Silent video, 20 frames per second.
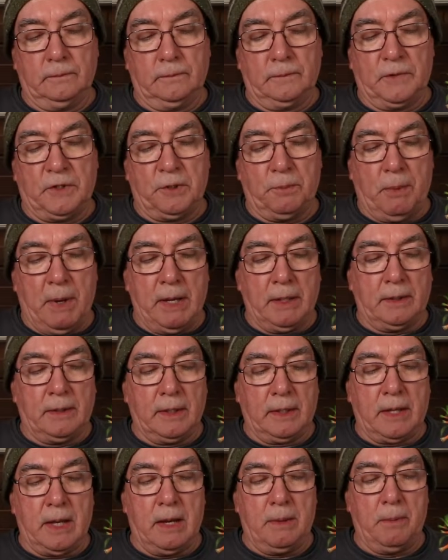Spike
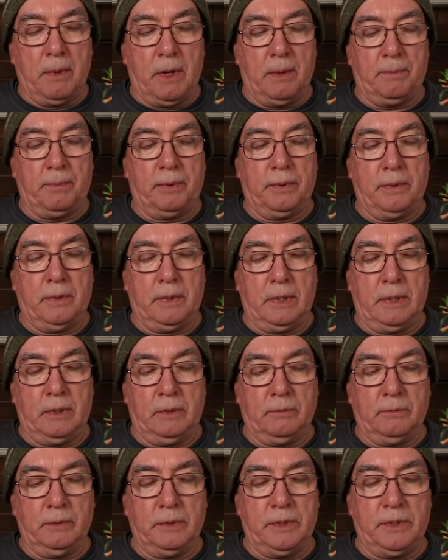that came up. I
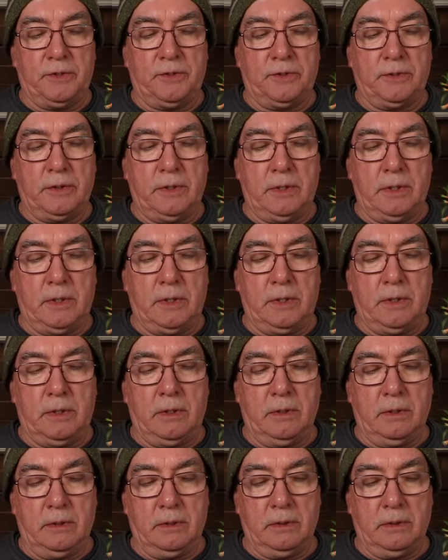don't really see,